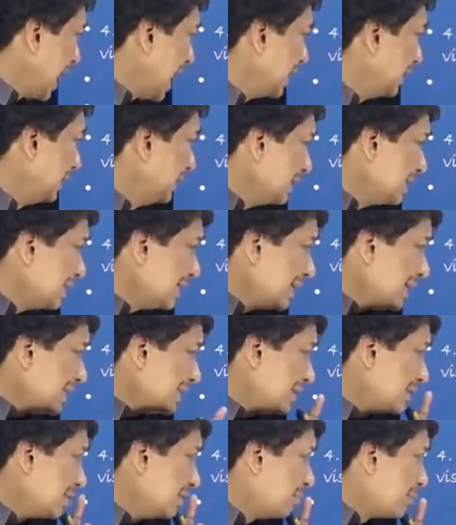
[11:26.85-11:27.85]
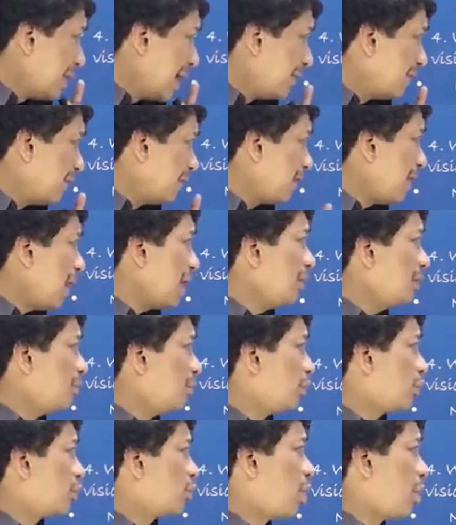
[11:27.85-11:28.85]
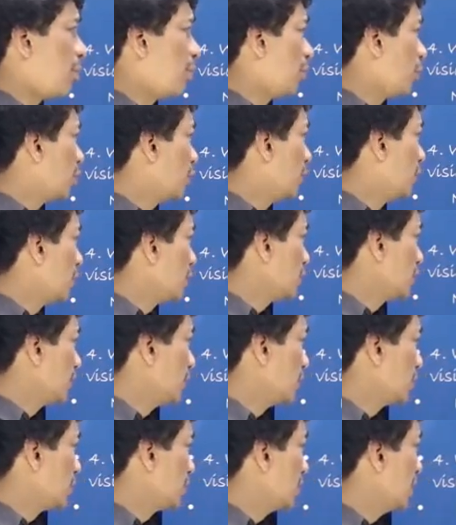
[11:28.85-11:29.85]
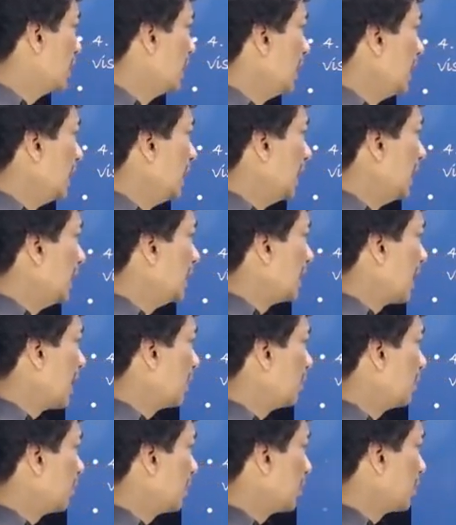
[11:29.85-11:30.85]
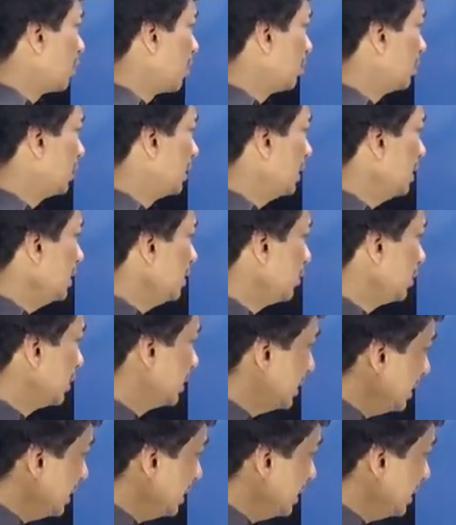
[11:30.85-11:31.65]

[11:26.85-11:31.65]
And this is by far the most common cause of loss of vision in diabetic retinopathy. You